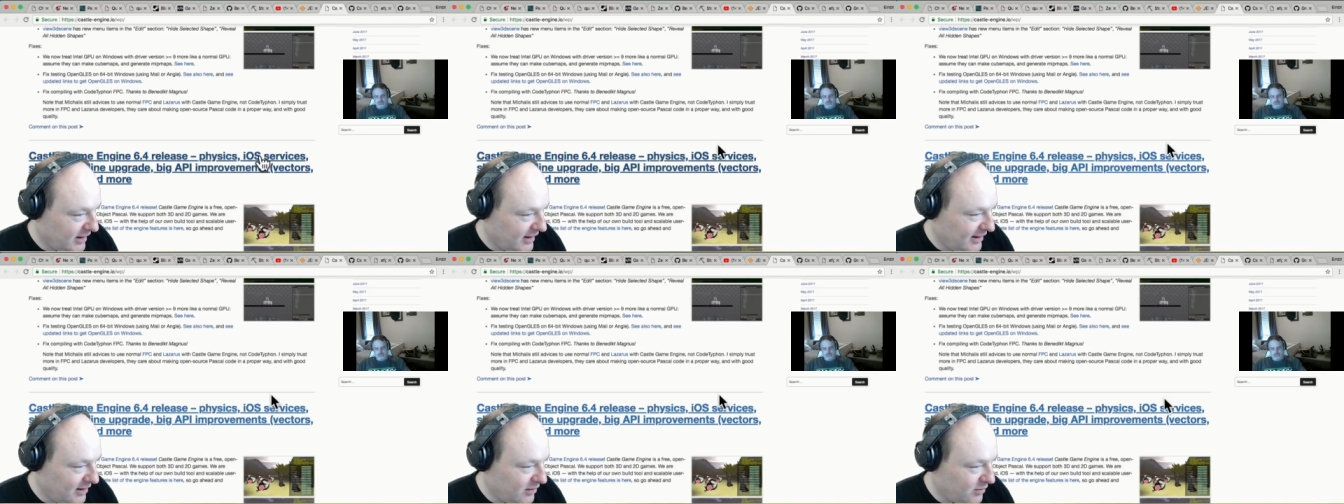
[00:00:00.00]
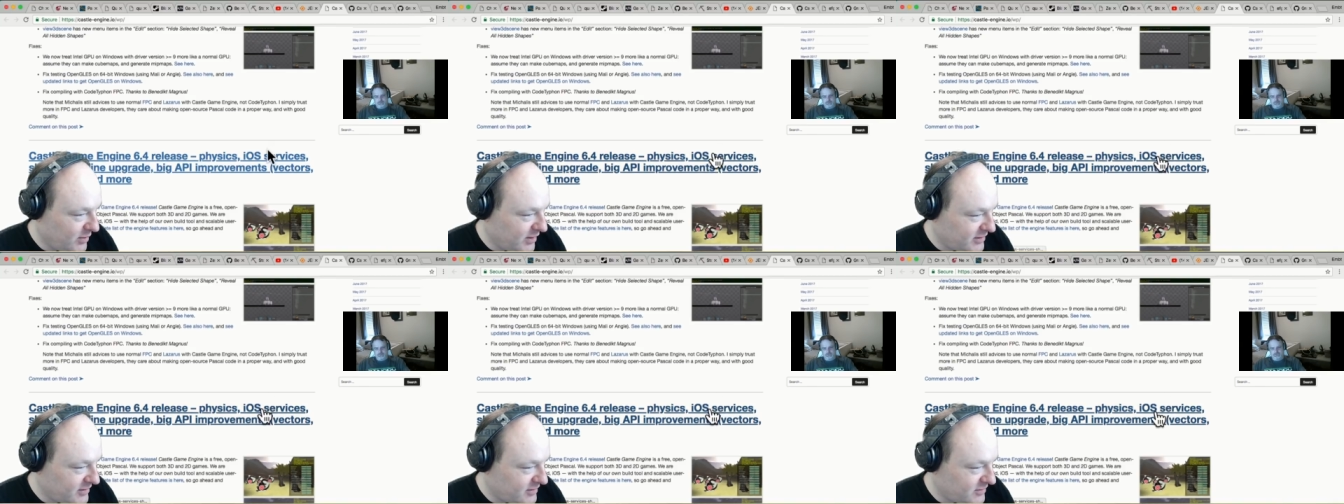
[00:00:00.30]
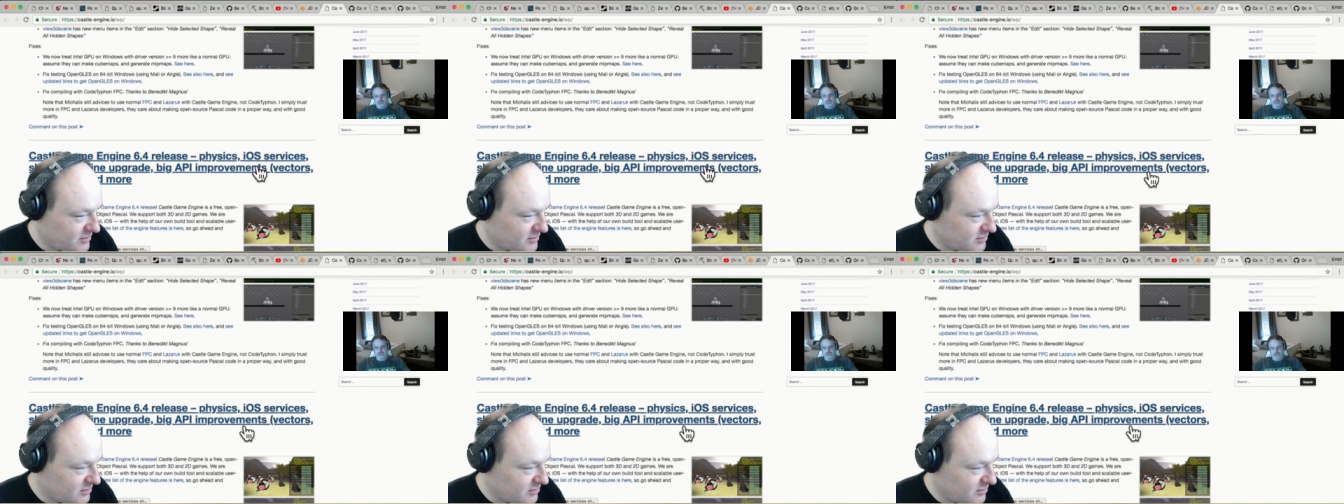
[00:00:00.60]

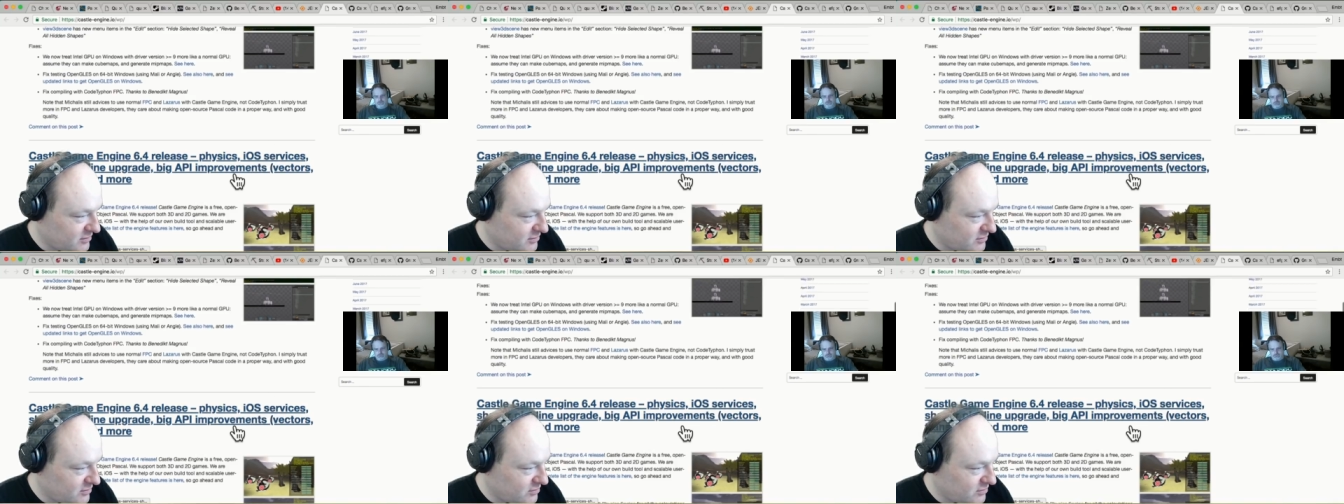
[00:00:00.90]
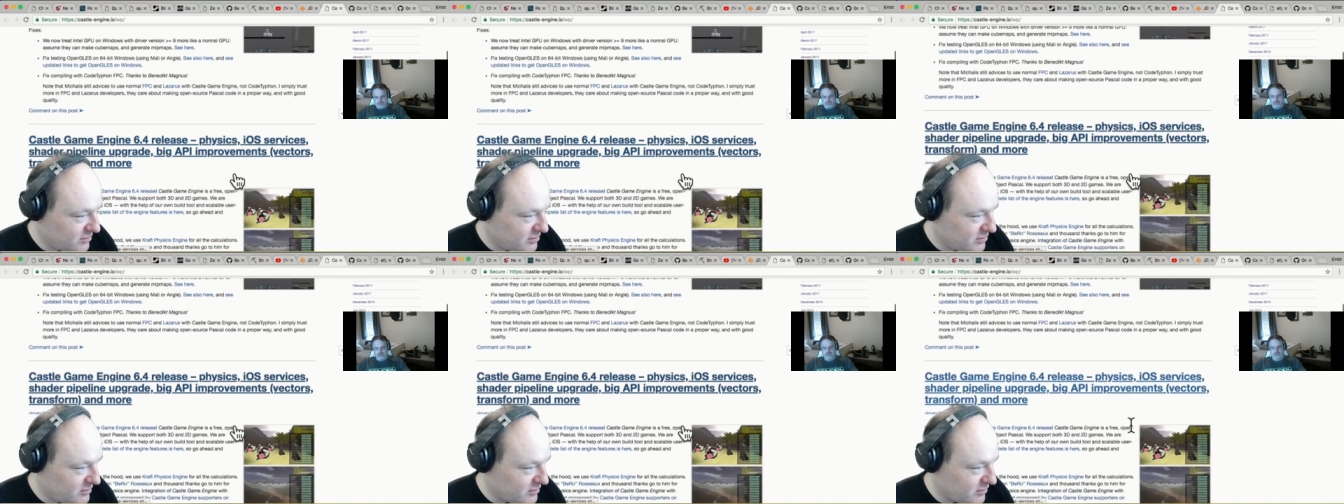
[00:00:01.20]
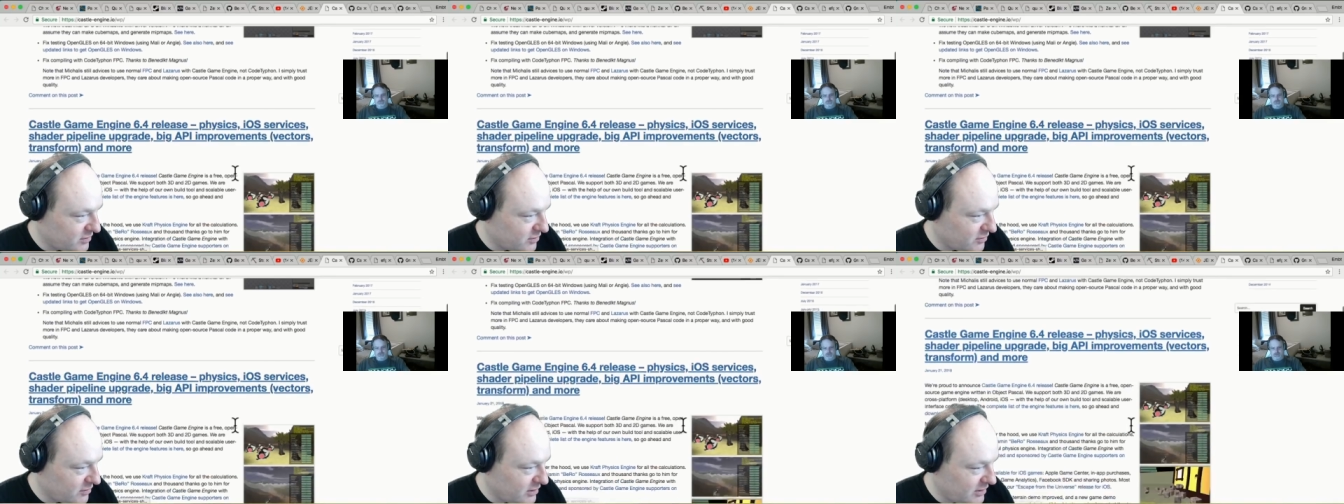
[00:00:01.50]
iOS,
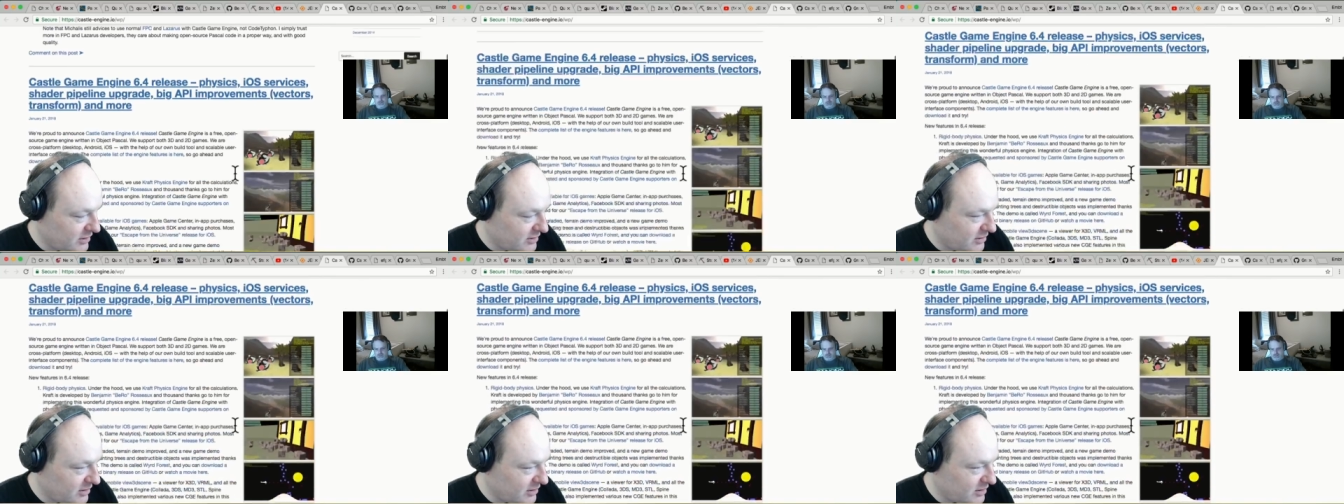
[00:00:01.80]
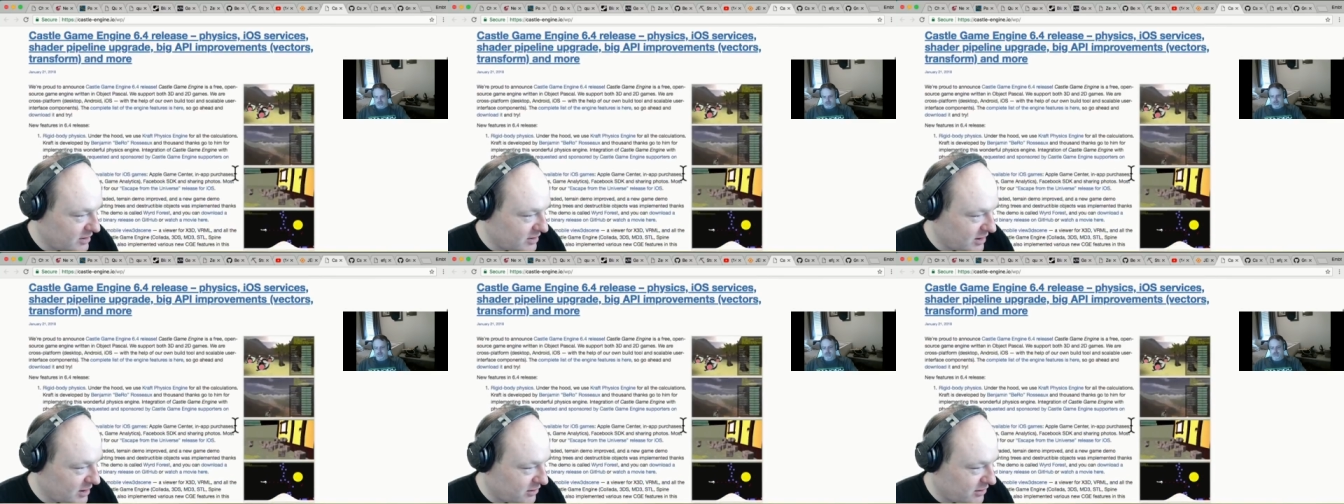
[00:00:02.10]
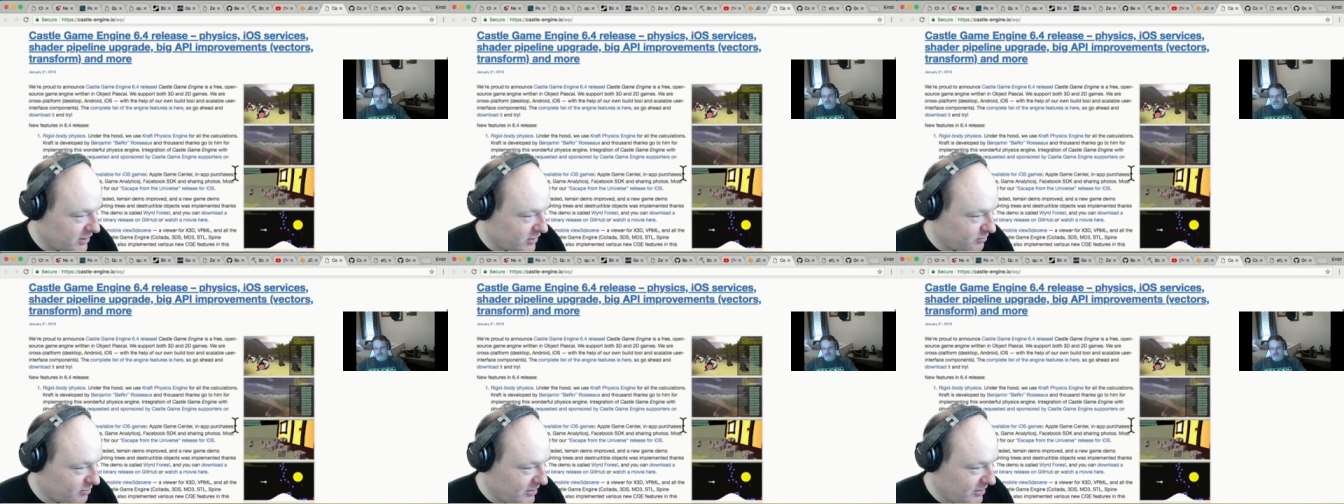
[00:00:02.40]
so it's a
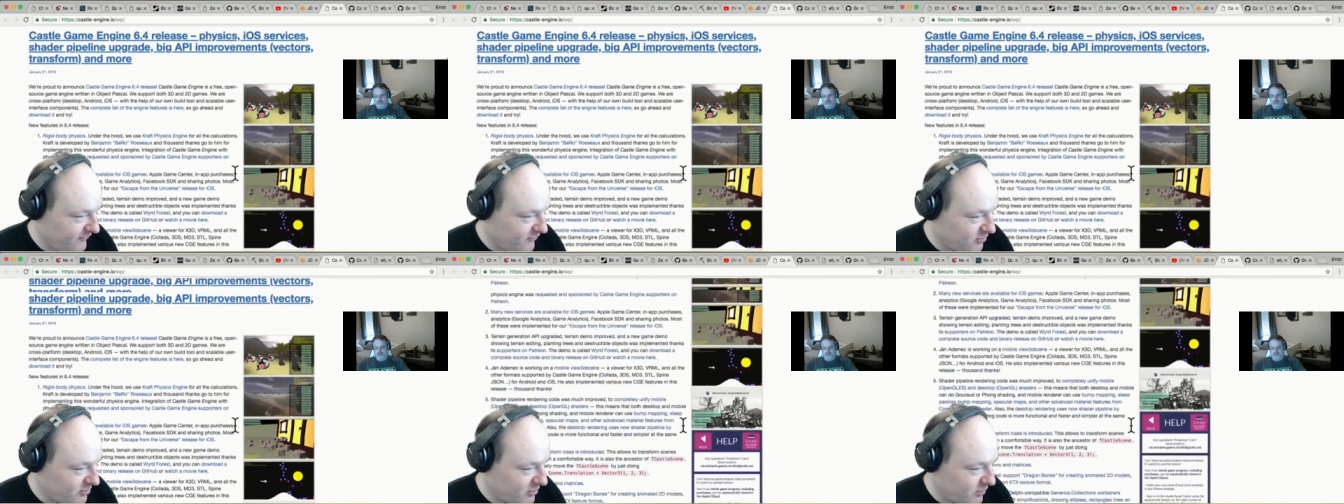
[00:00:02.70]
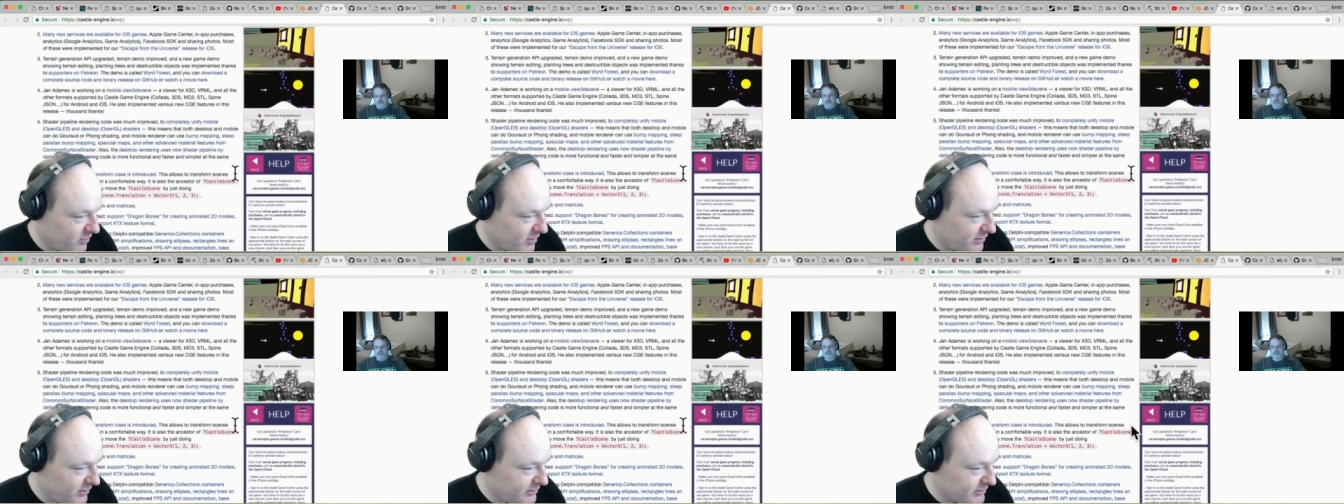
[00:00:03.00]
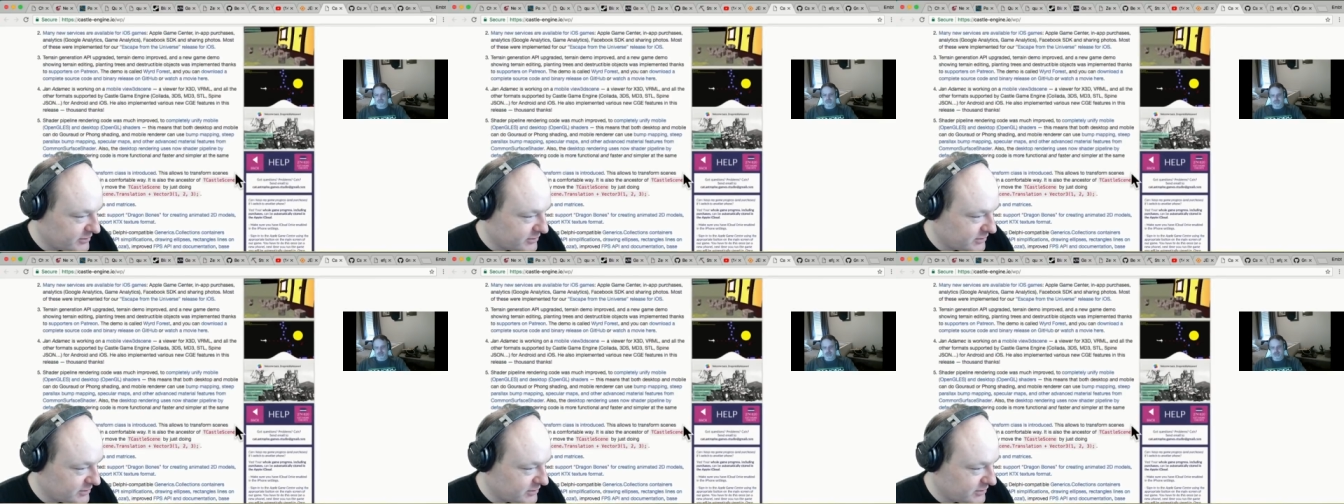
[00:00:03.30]
cross-platform as well.